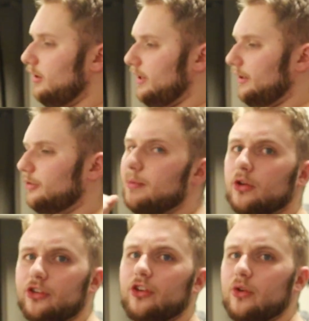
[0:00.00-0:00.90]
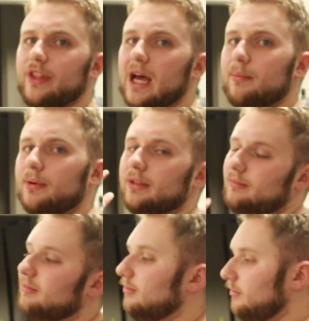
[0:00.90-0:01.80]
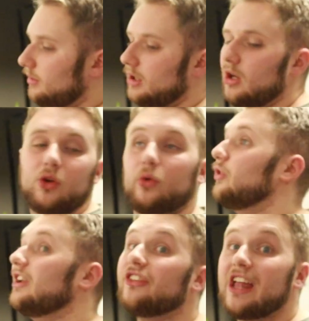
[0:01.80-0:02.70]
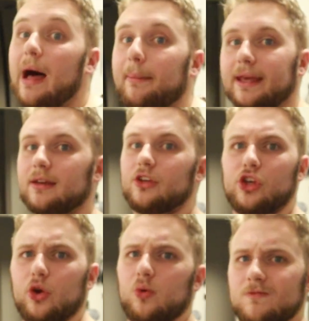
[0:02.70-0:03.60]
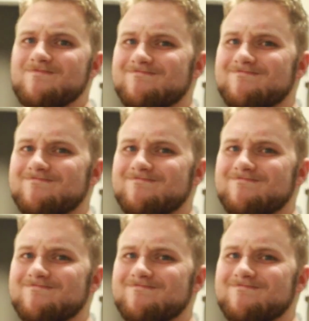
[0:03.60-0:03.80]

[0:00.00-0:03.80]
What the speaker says: Not supposed to do that, but who's gonna stop me? You?